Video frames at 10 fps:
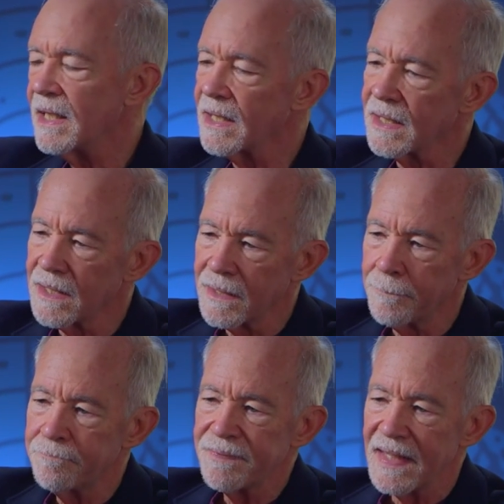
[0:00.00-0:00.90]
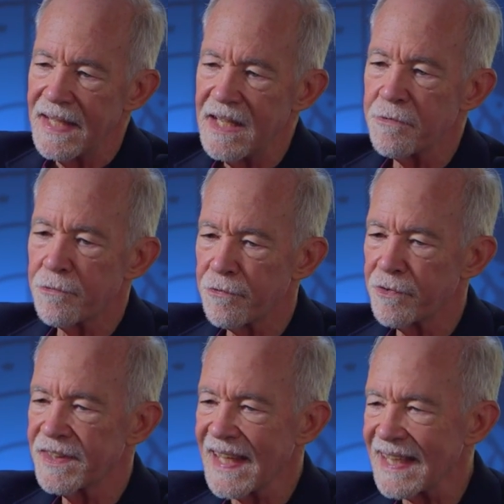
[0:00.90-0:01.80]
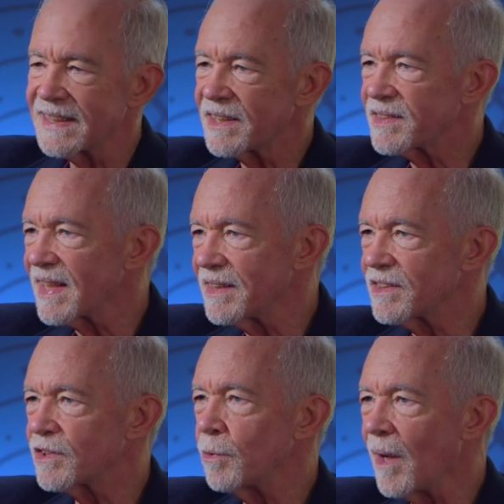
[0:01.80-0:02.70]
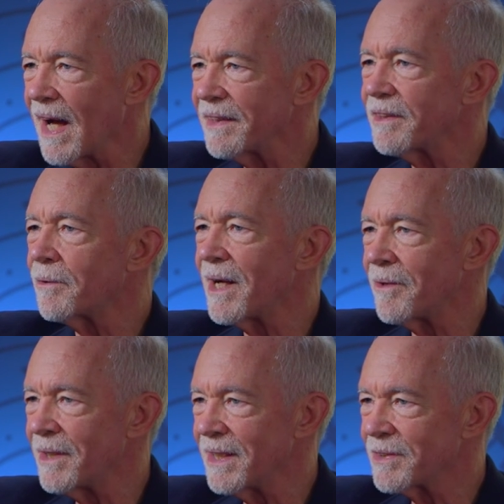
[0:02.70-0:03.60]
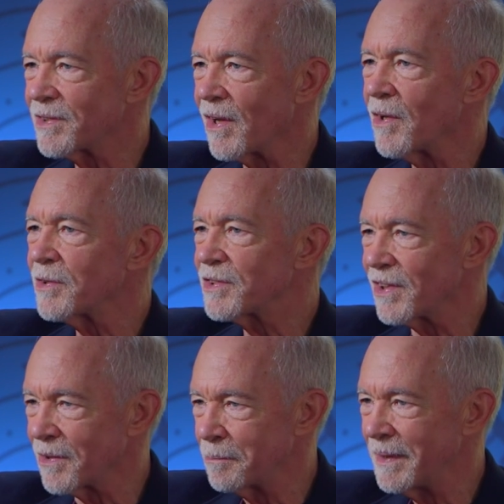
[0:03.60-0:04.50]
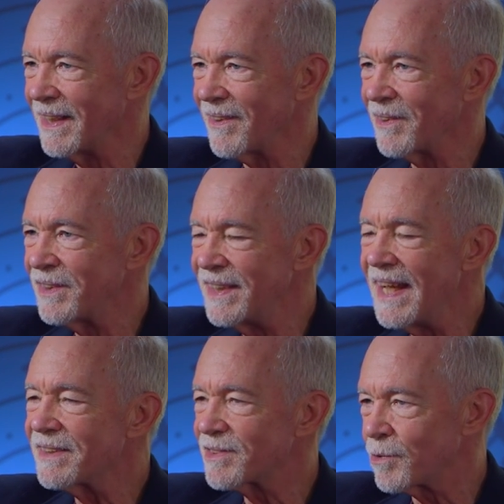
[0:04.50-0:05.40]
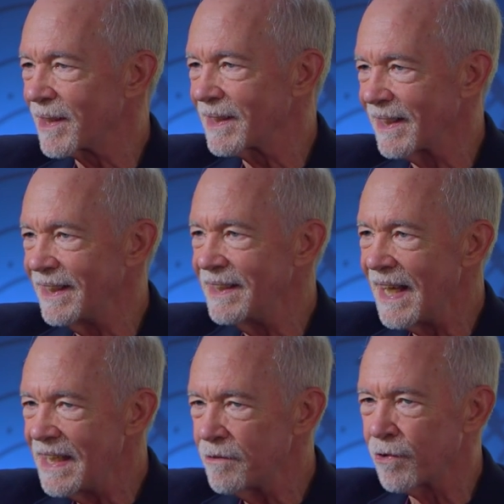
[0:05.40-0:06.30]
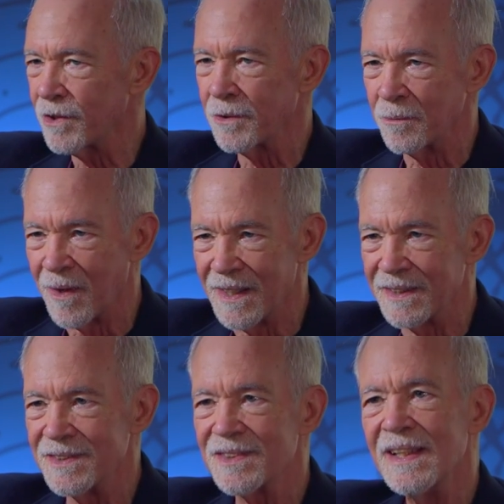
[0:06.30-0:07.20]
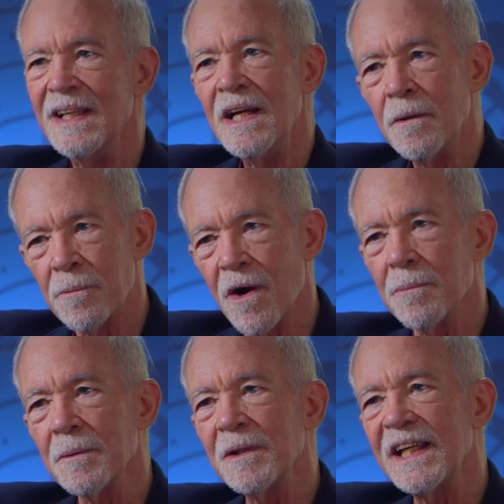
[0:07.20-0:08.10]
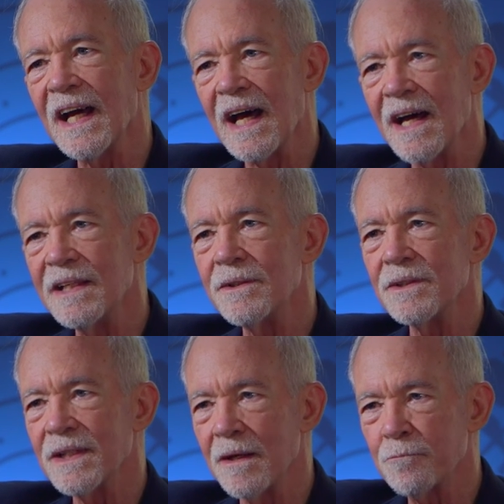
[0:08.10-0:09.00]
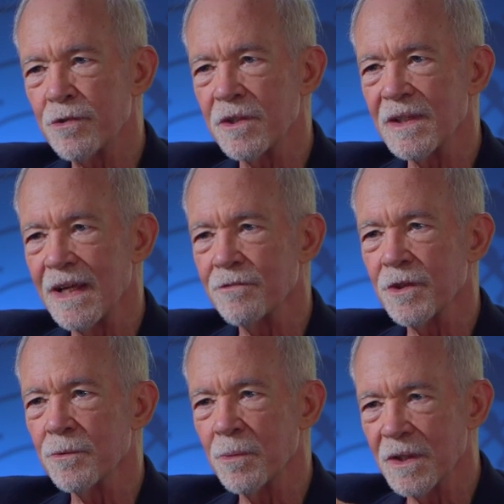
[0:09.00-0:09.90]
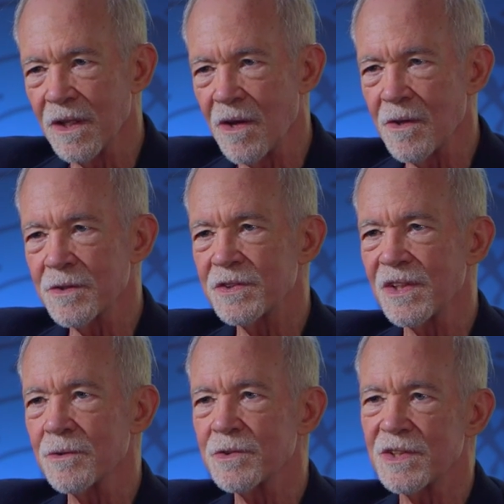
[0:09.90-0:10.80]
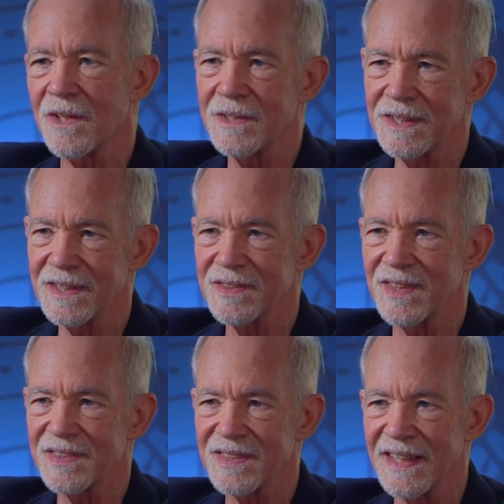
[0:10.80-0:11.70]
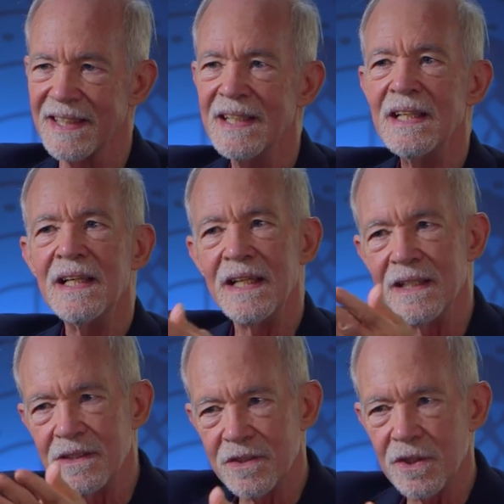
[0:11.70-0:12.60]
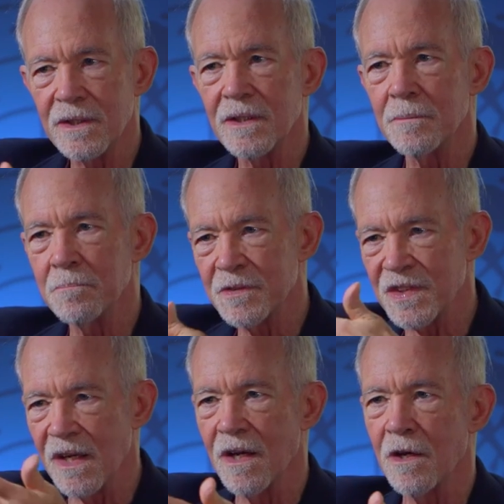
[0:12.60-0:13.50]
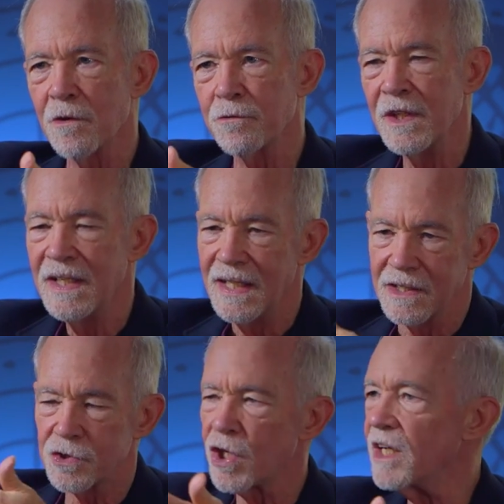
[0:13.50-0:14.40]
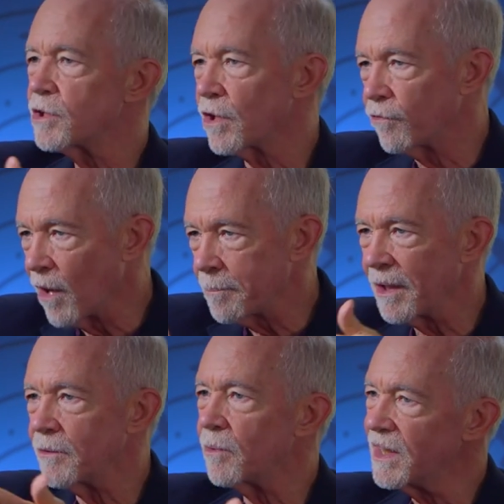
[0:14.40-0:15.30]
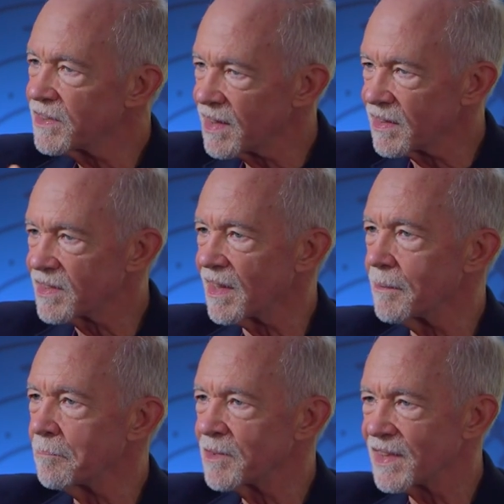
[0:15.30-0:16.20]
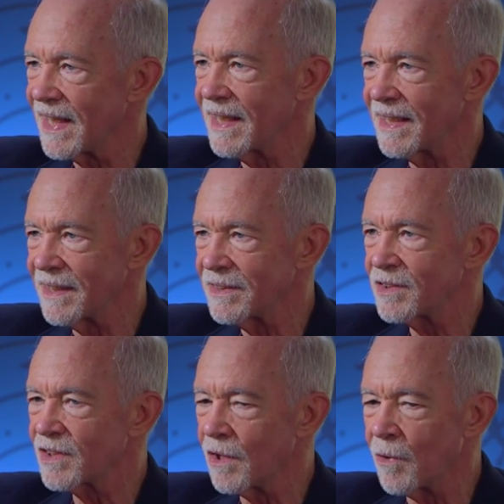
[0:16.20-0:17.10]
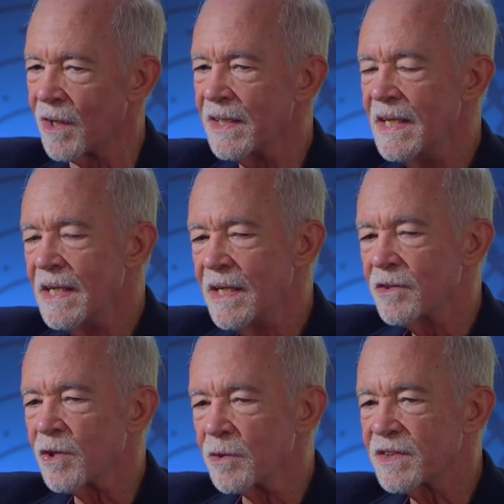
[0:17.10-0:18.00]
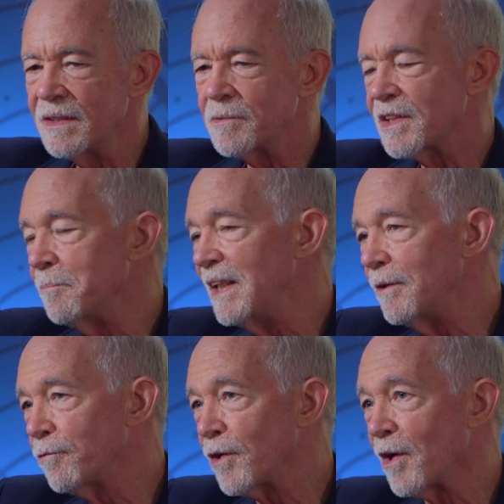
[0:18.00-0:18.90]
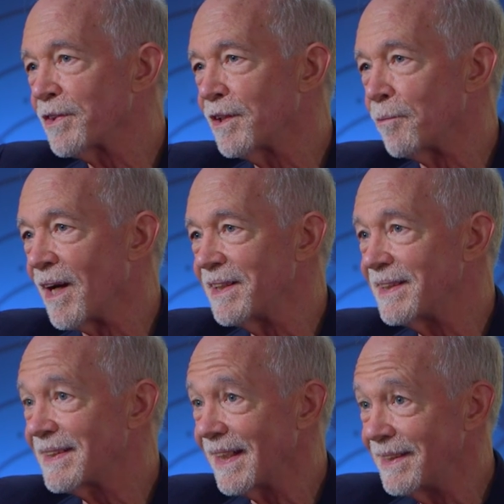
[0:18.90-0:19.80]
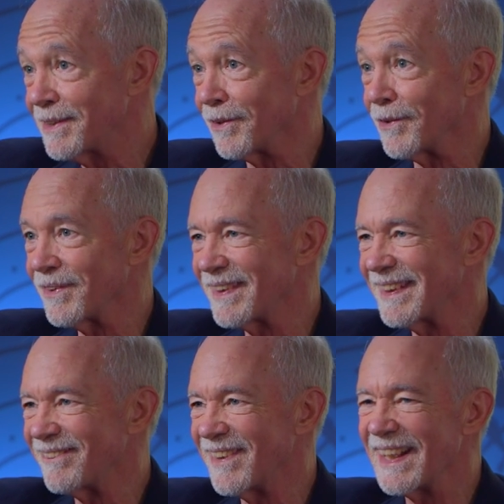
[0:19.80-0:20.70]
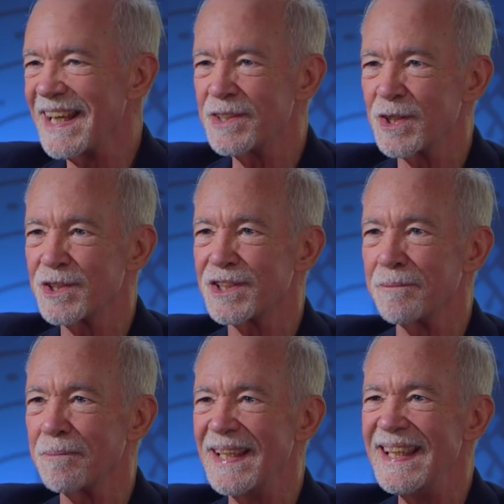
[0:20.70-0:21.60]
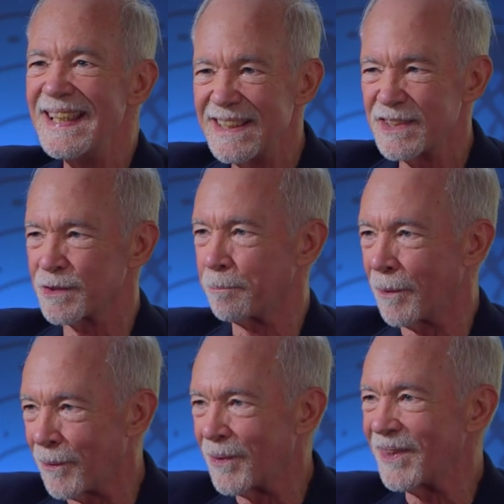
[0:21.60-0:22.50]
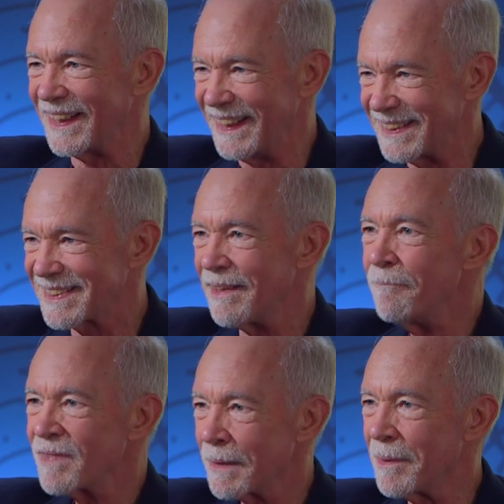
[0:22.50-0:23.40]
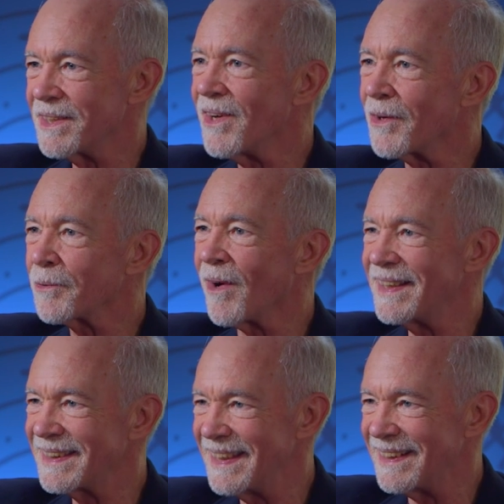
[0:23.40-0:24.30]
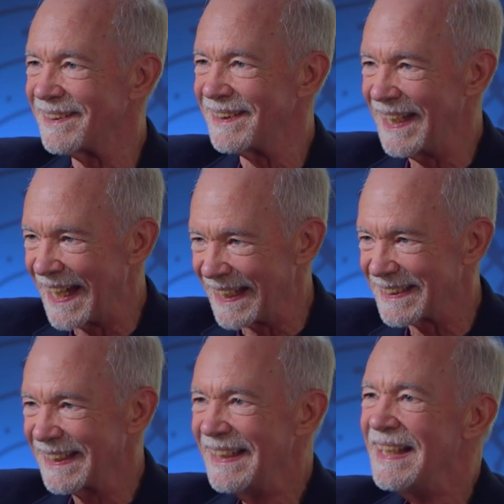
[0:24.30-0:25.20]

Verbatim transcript: Um, If that extends to other areas also beyond na- strictly naval ones, probably a higher comfort level will also start existing in terms of exchange of weaponry systems and so on. So it seems to me you've got the right title. The relationship is poised, but not quite there yet.